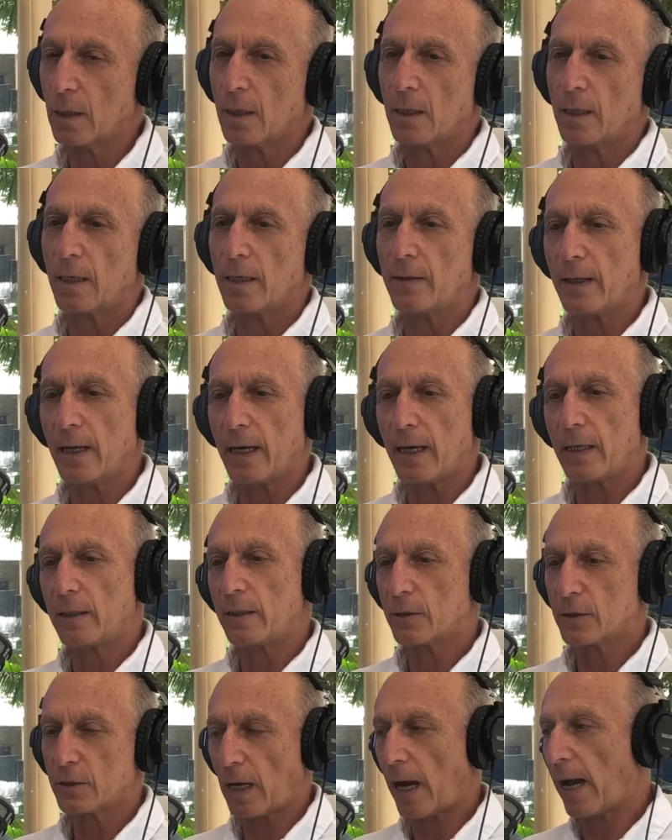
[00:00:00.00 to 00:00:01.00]
and then
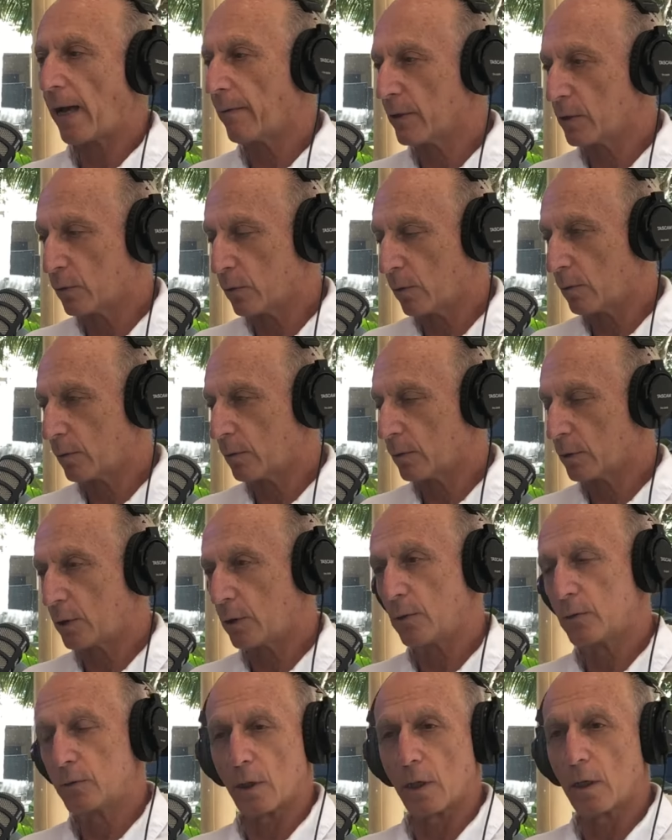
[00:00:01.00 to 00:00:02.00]
your stylist will
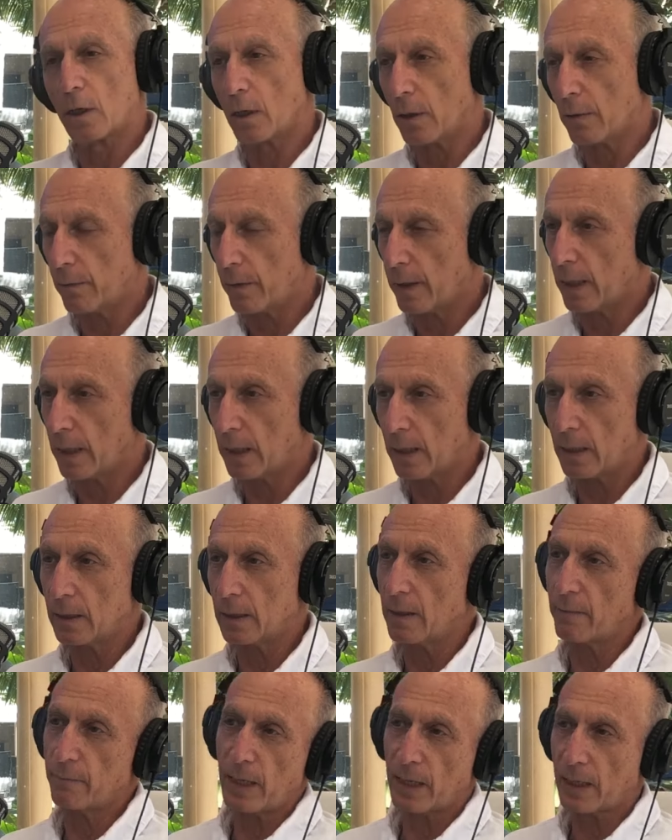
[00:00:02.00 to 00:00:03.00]
choose the clothing, and
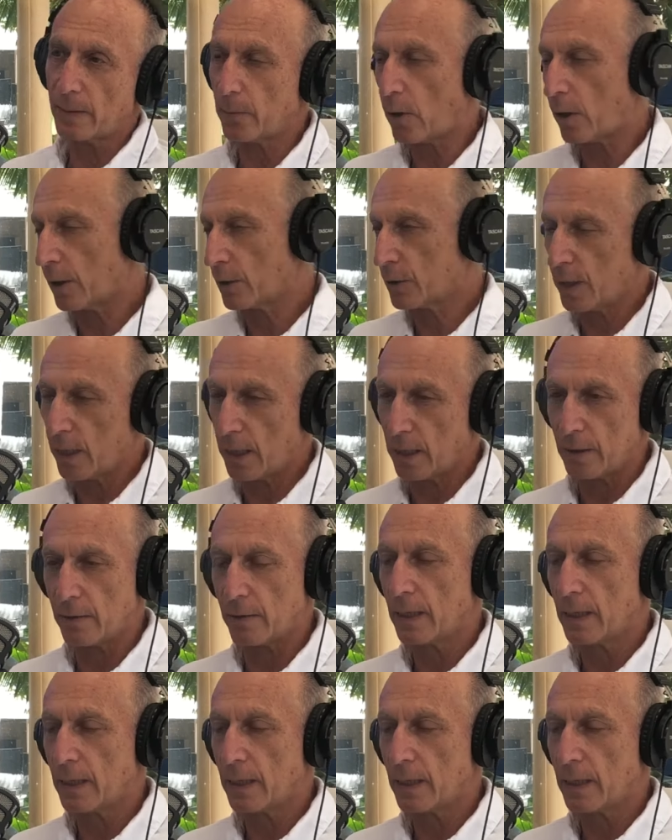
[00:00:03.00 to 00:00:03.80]
you have makeup artists and hair,